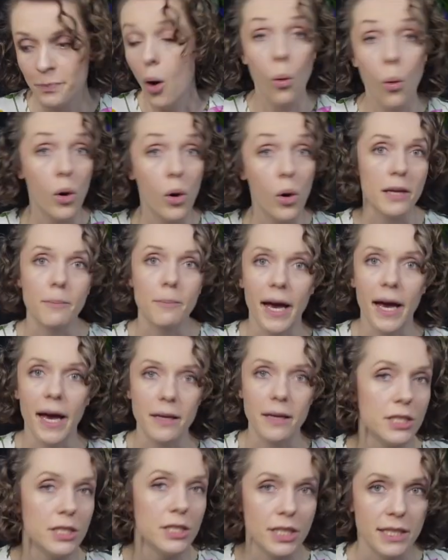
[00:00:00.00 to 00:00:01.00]
Or it
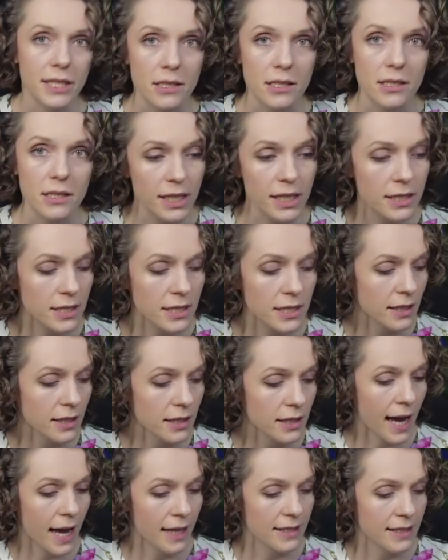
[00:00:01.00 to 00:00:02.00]
might be just the reason
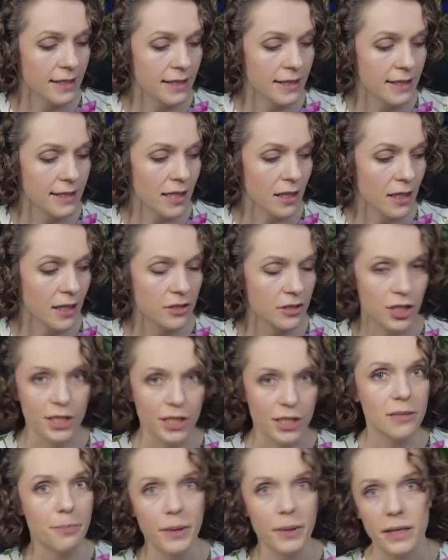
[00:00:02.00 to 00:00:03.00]
that the team
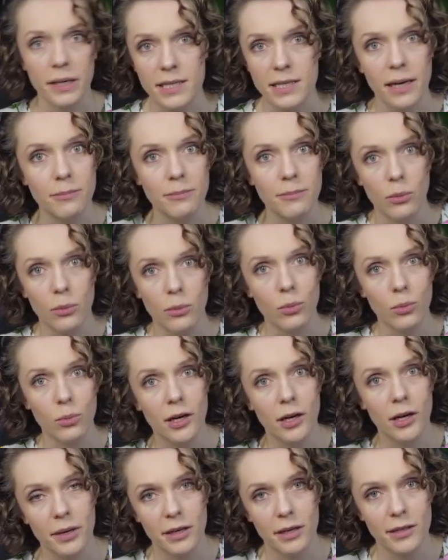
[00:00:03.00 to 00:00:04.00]
just picks up some
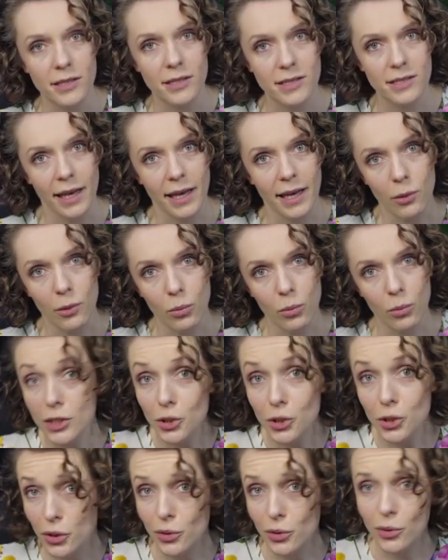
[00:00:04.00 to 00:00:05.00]
work because they
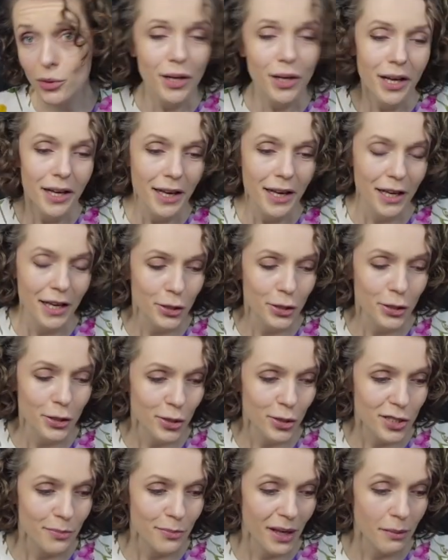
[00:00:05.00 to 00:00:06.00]
want to. It
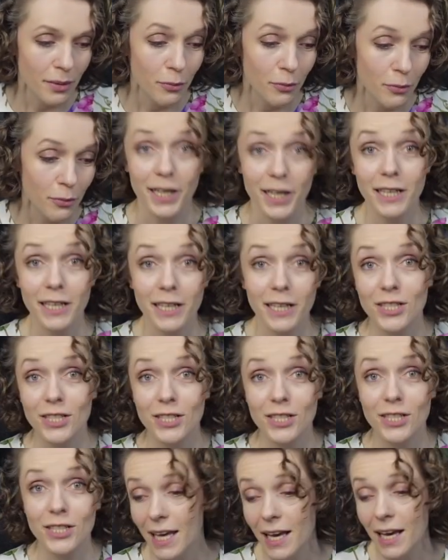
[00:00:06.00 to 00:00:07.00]
looks maybe more
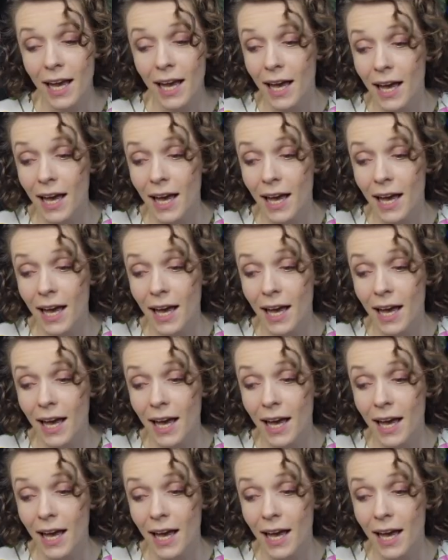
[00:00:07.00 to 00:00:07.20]
interesting.